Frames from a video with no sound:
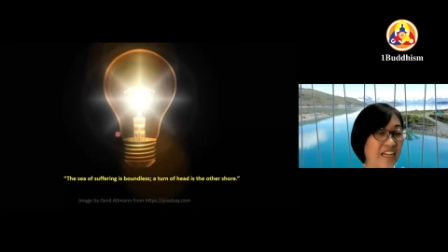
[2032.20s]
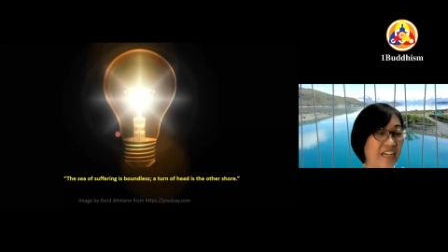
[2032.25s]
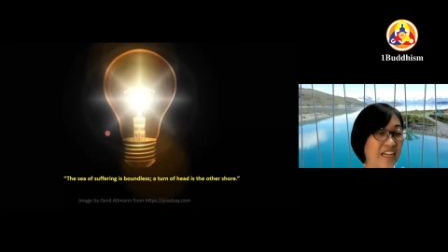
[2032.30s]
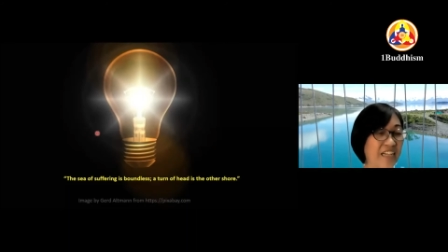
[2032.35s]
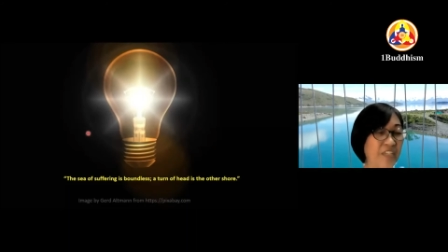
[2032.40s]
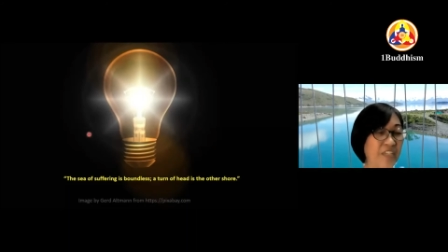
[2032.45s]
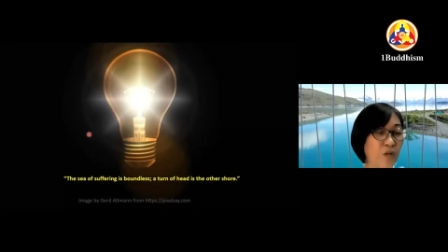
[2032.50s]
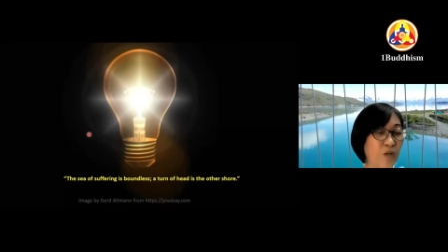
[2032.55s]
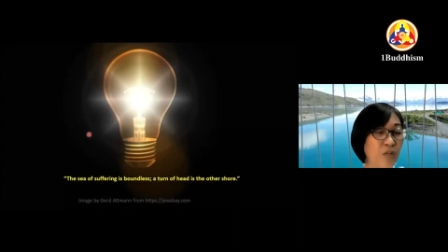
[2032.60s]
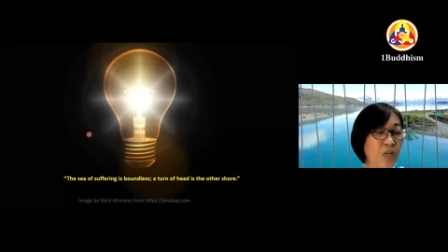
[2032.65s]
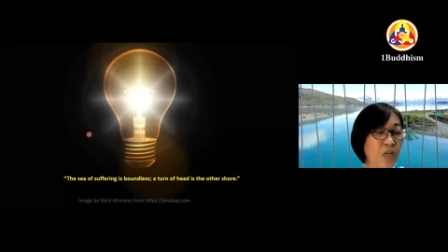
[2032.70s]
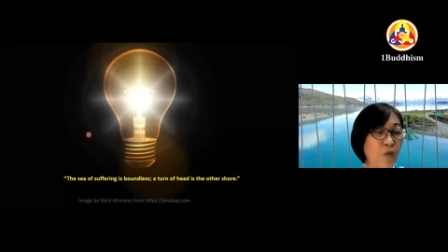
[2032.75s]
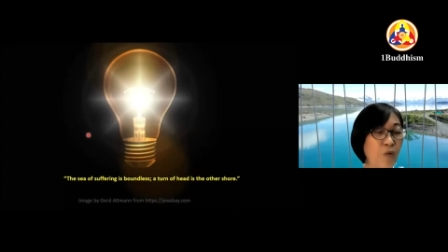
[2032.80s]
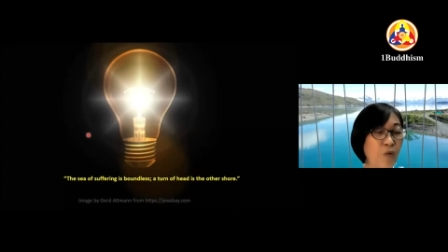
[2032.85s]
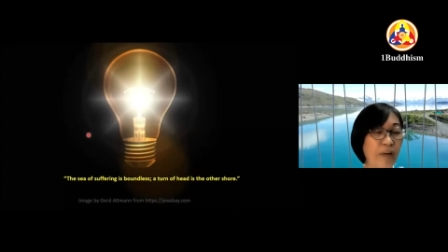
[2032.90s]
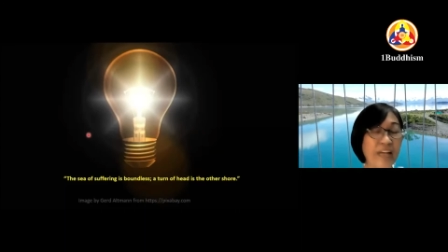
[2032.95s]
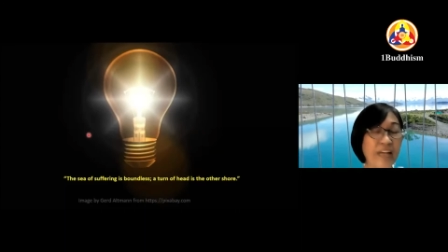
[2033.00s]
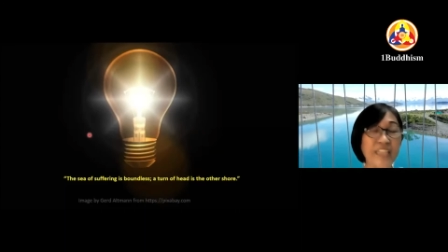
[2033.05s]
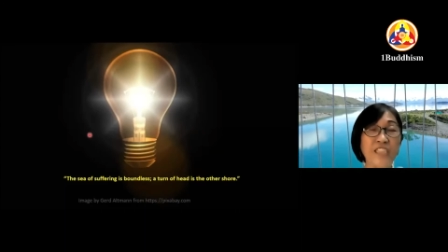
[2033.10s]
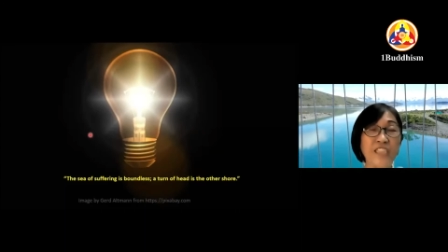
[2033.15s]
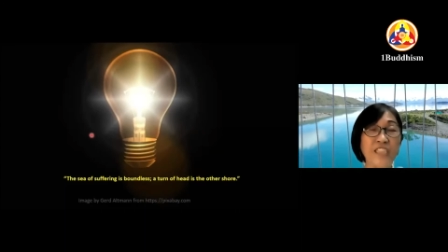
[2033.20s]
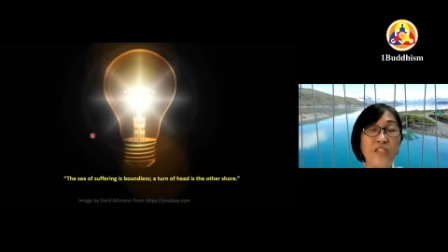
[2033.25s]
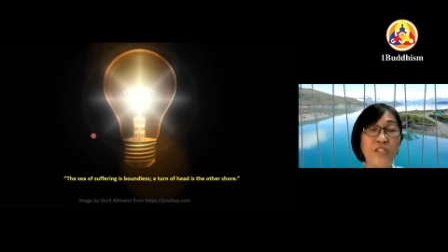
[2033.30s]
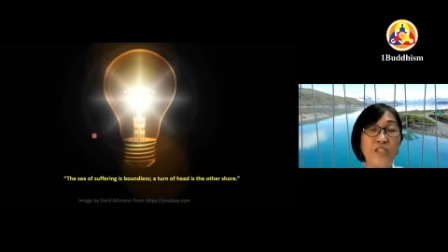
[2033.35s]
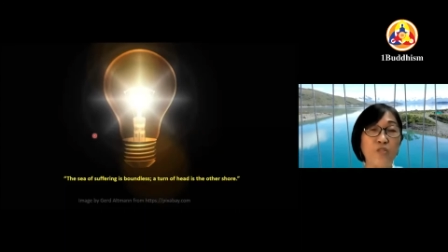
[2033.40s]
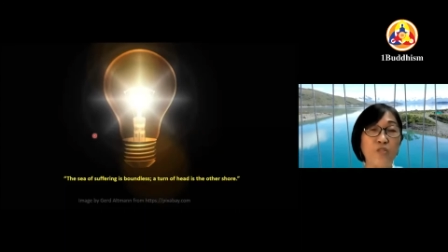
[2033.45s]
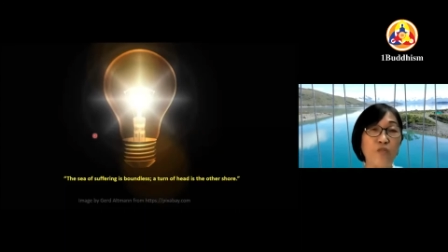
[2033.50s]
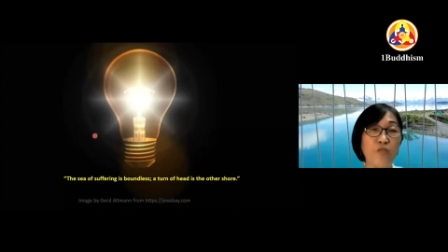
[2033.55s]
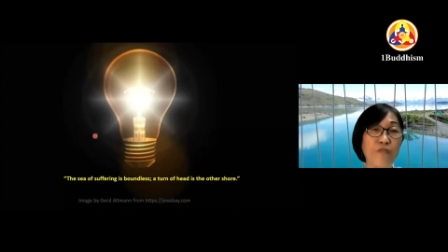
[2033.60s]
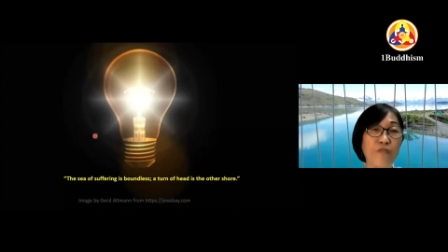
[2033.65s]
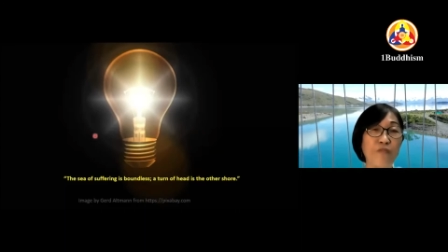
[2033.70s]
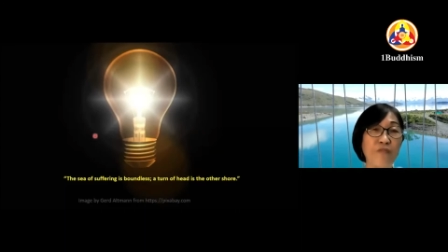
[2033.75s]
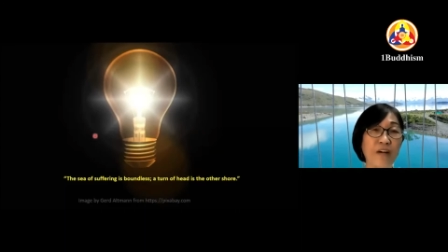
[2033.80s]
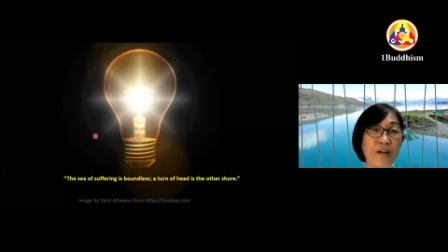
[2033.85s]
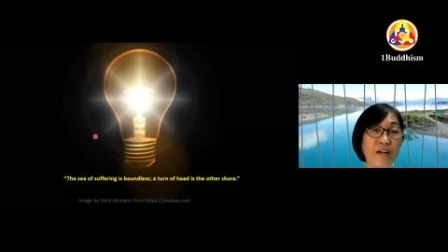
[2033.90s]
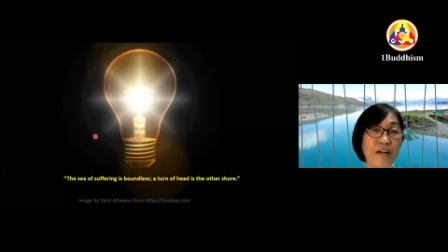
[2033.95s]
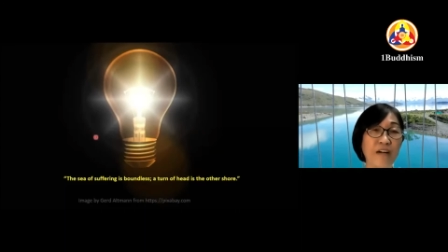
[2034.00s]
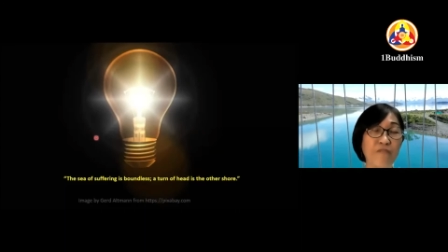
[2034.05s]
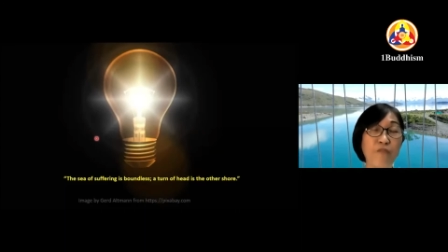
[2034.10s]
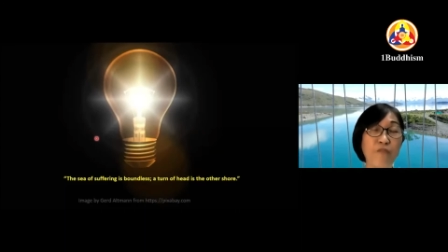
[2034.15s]
The only way is not to
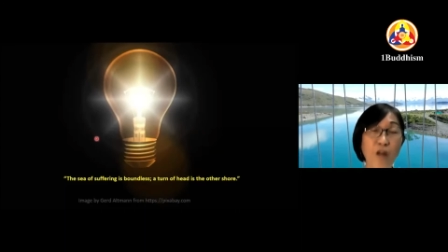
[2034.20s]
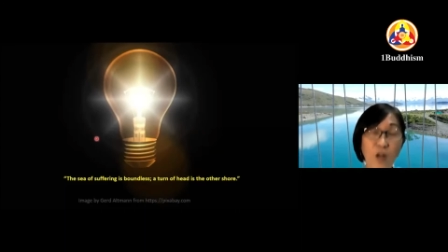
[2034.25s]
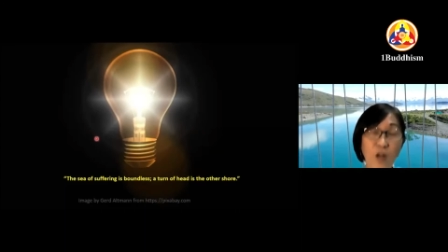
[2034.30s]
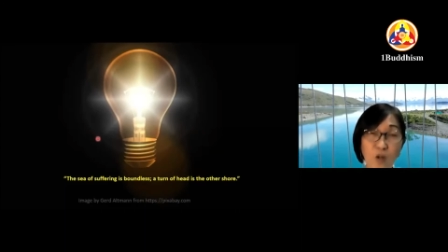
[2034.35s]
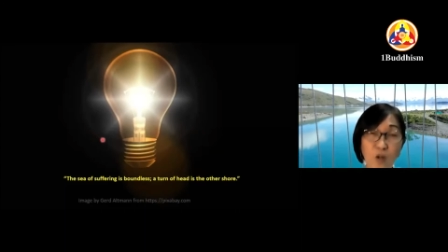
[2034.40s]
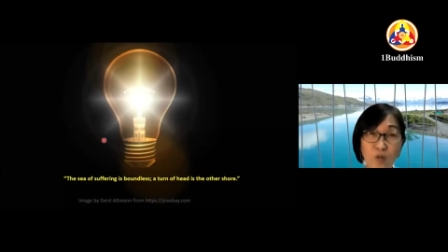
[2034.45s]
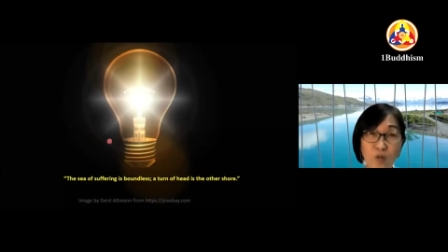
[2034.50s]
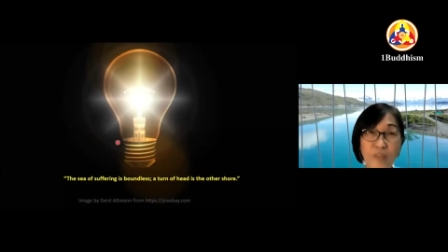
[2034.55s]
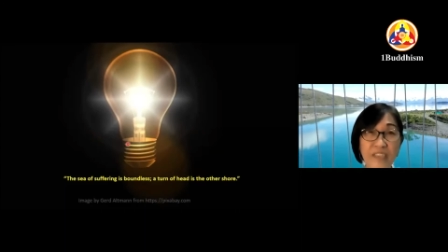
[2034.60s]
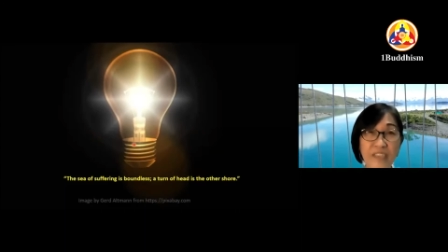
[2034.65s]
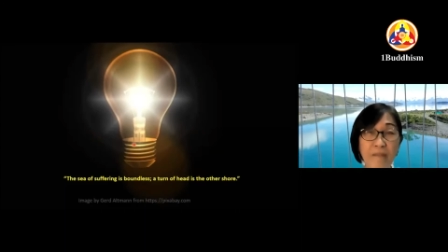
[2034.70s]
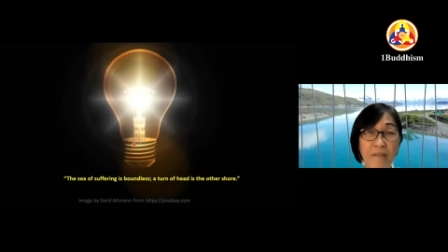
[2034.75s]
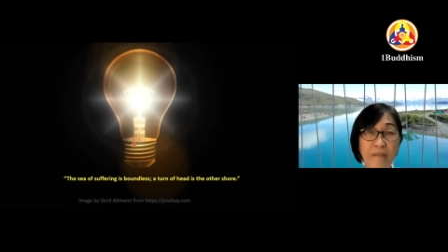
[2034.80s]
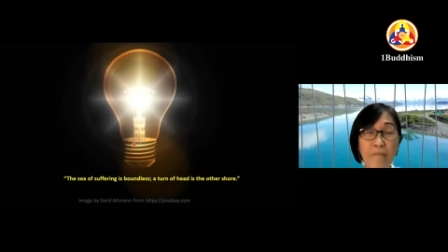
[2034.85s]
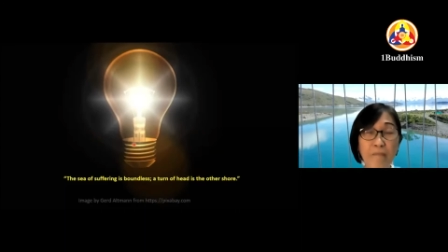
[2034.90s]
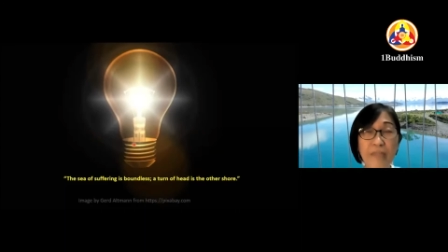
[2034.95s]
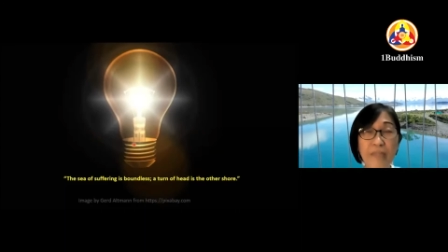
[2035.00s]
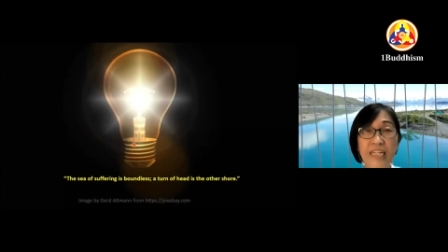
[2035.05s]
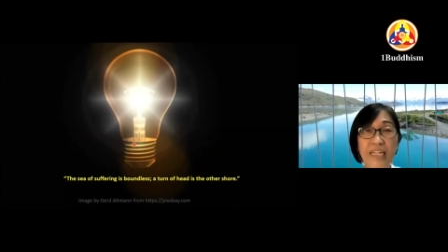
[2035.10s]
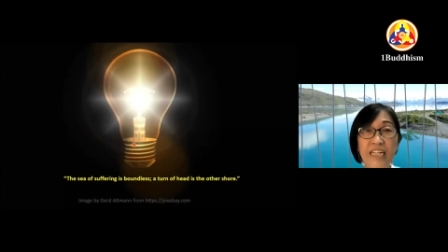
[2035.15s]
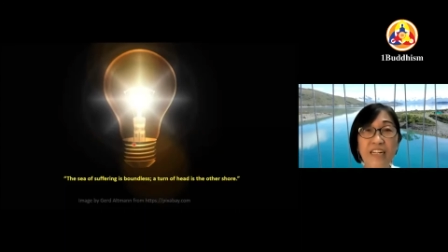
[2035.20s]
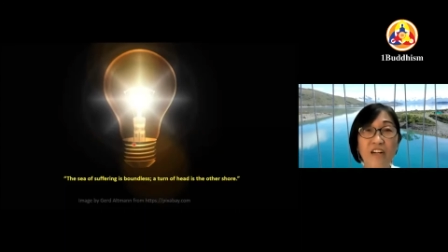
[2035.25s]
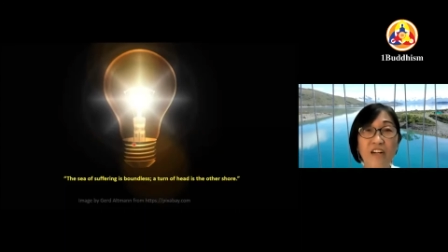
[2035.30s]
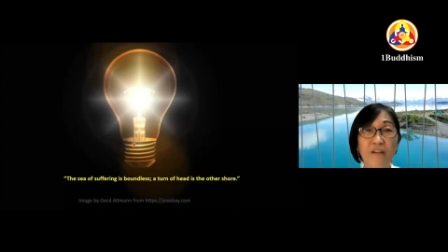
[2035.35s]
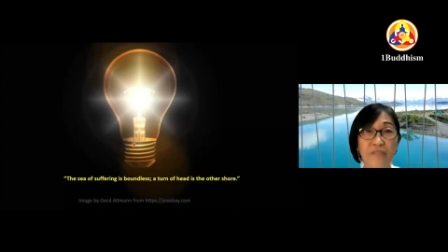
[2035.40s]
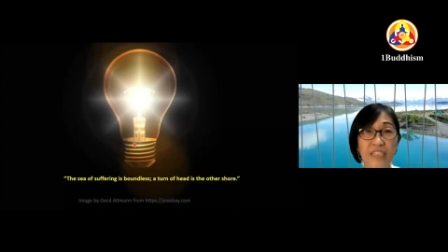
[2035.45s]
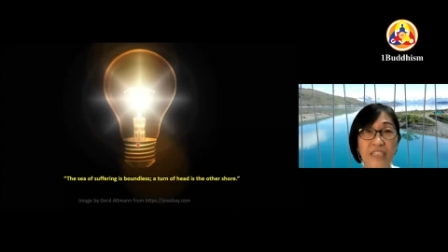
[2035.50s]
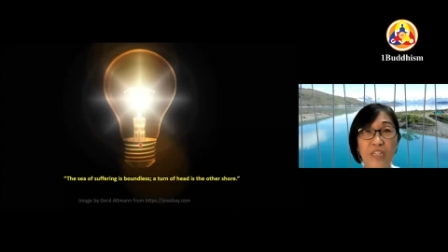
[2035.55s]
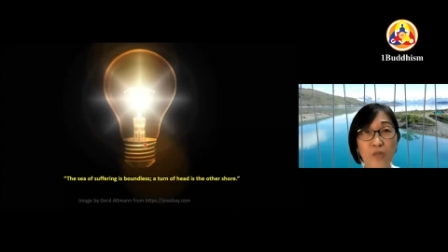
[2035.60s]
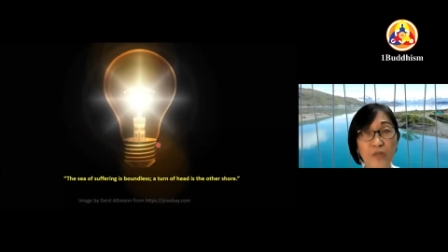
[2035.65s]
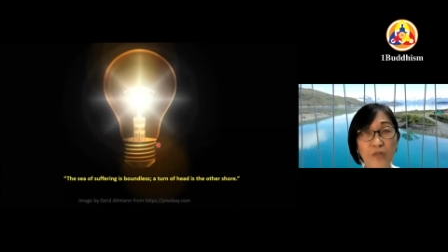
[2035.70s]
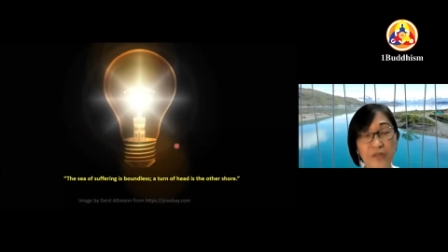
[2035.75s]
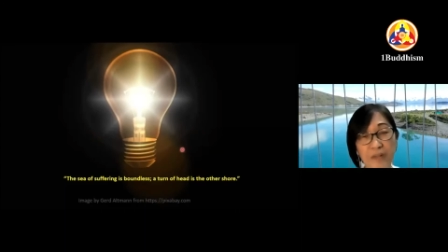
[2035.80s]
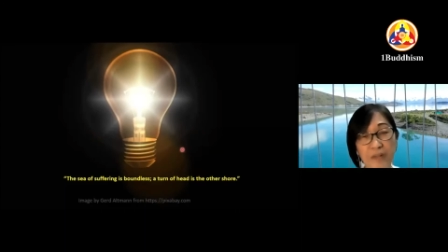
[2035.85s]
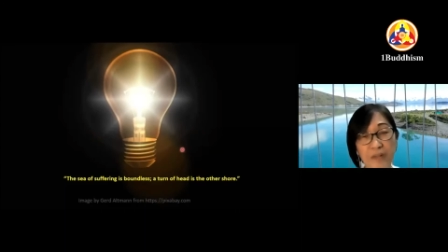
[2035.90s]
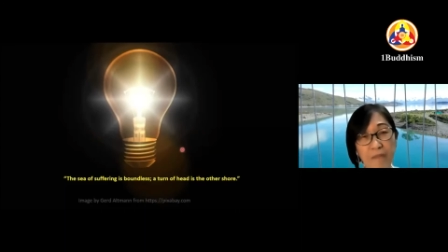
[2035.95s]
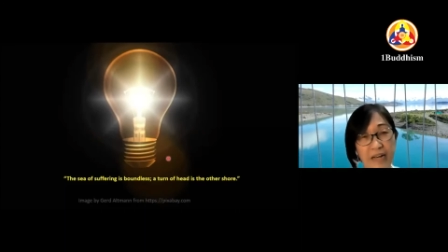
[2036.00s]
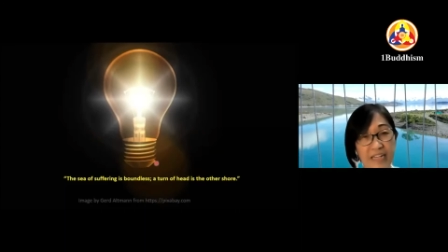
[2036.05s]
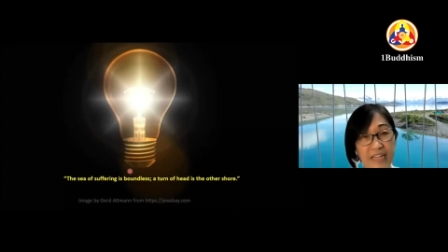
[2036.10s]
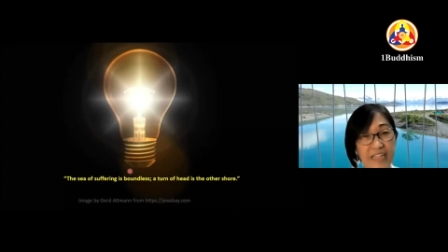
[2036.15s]
follow the bidding of the illusory
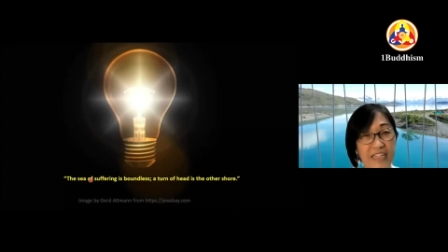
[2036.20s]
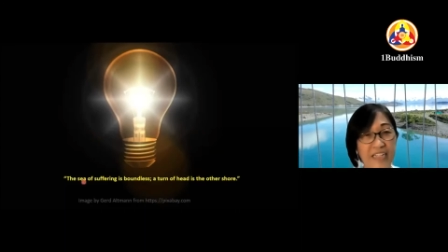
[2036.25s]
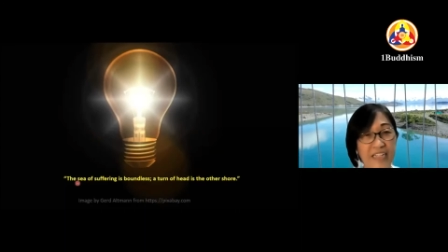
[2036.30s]
mind.